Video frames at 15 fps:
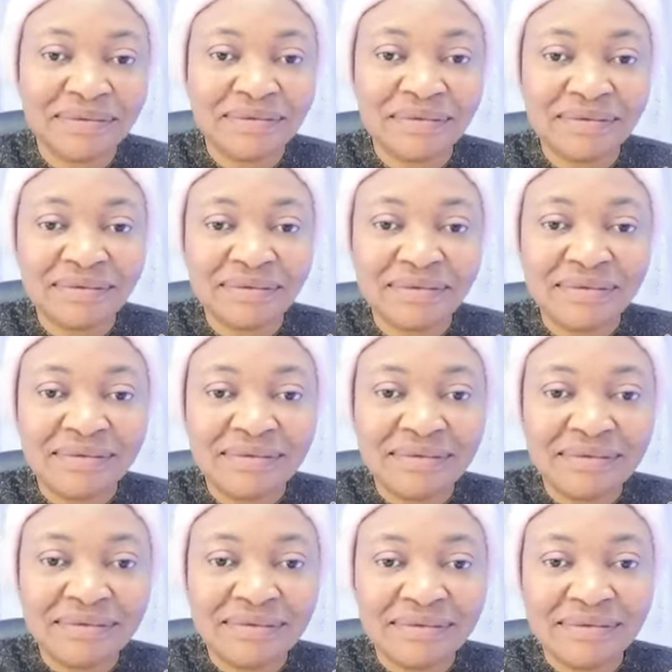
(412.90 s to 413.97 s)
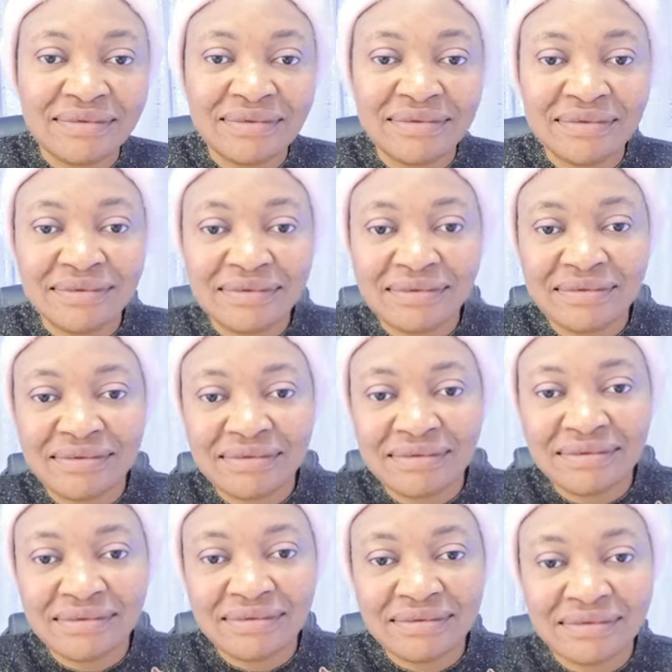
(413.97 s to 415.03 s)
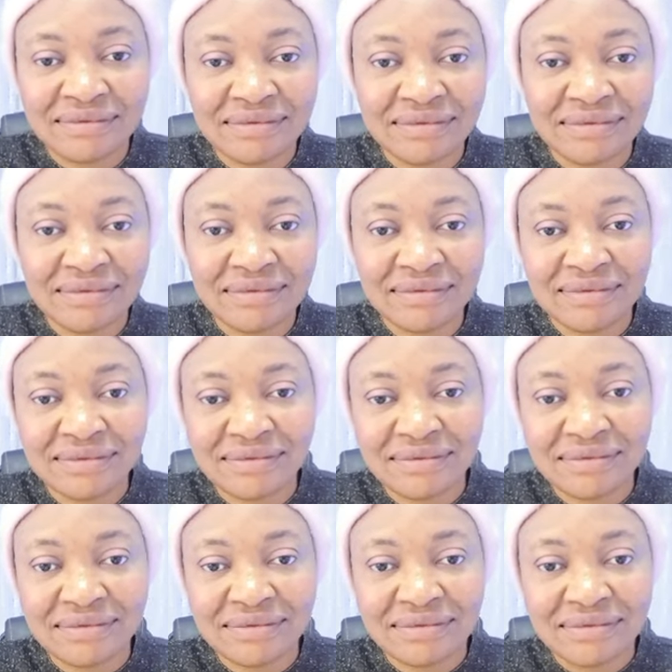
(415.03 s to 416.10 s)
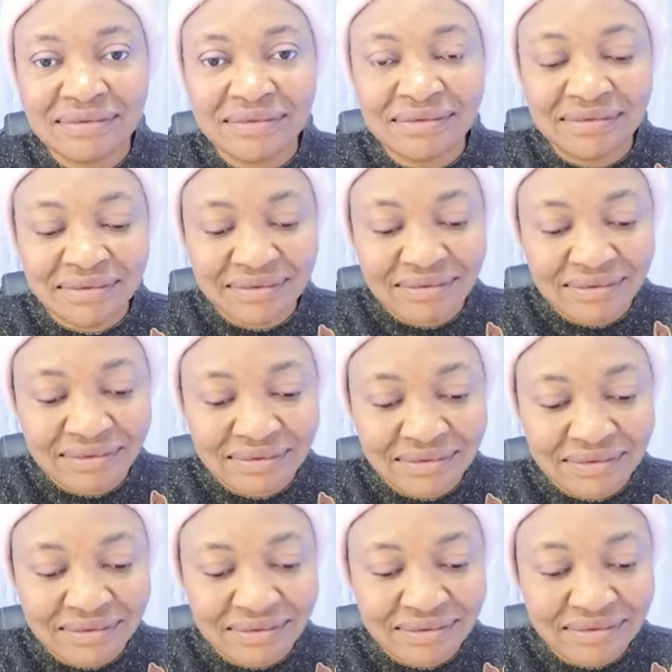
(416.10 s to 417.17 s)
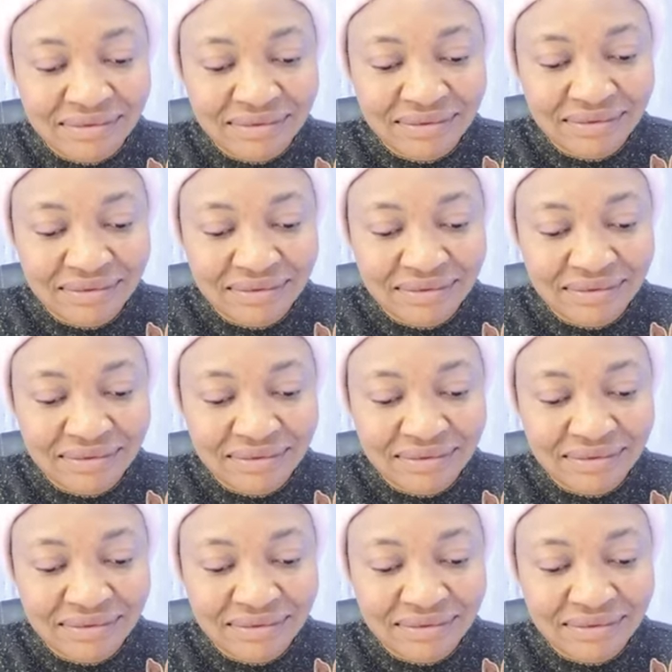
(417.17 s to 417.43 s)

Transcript: Nobody speaks.